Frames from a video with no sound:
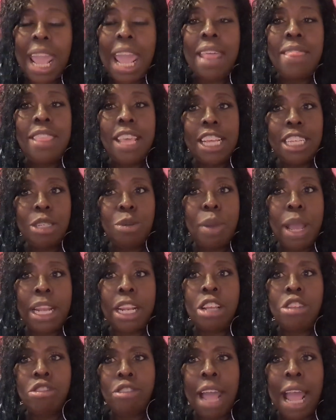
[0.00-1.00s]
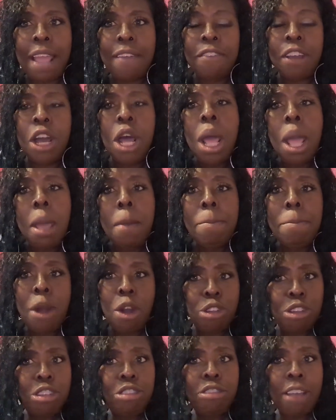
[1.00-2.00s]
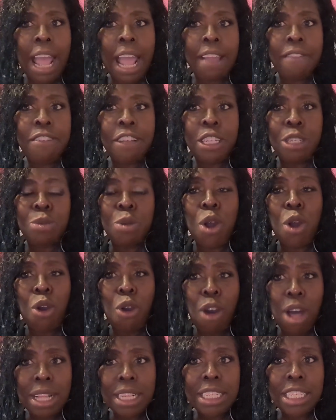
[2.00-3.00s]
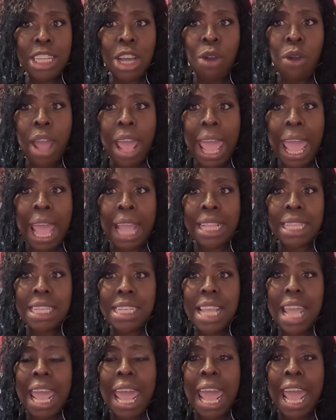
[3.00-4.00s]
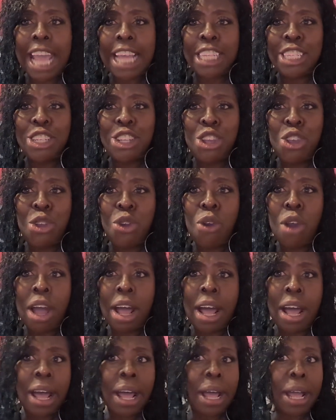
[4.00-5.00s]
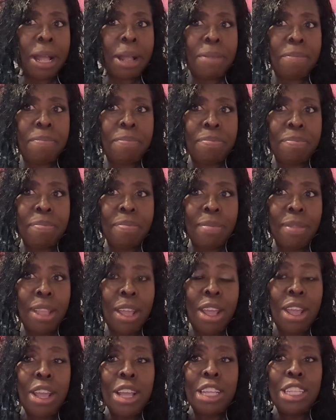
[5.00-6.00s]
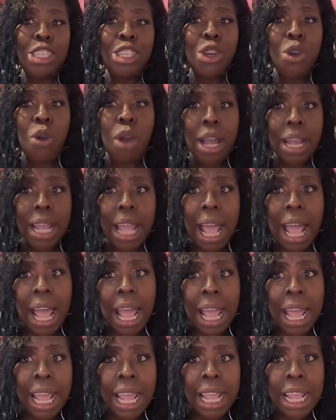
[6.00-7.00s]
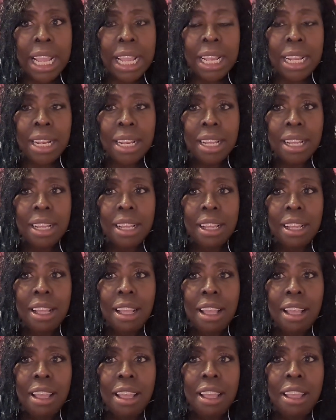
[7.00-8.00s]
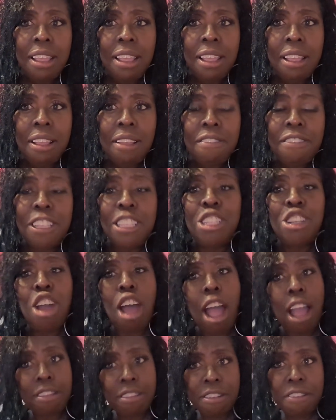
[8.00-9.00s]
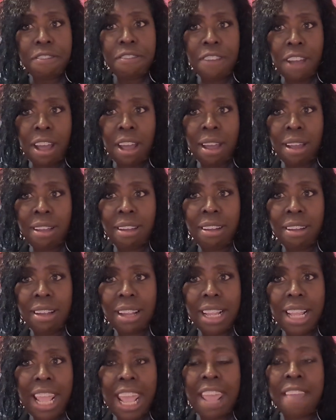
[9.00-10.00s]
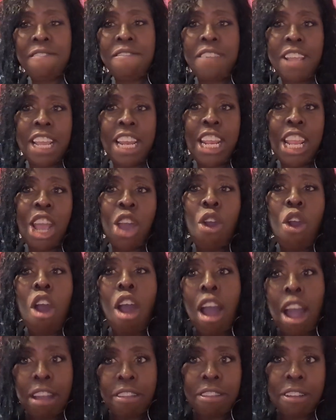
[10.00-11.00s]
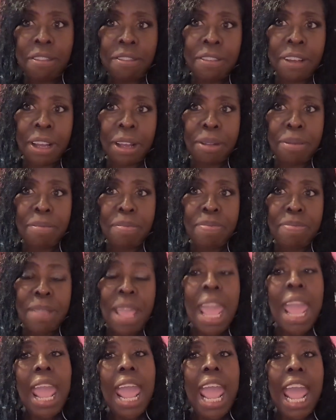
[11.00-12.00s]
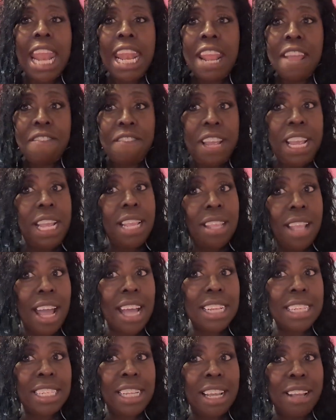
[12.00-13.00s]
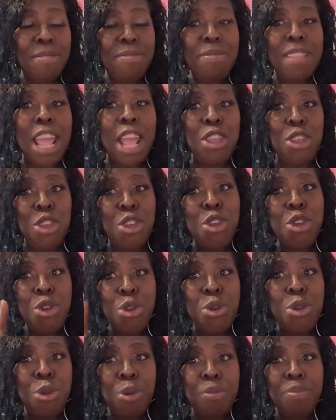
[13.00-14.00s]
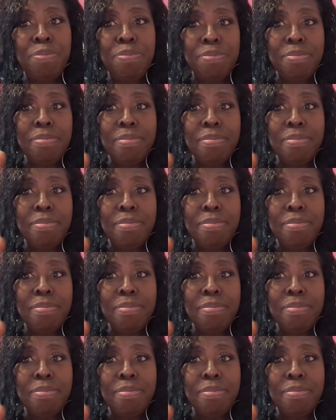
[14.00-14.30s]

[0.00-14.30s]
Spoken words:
And this way, most drivers will also act as your tour guide, photographer, and videographer. And if he doesn't, then you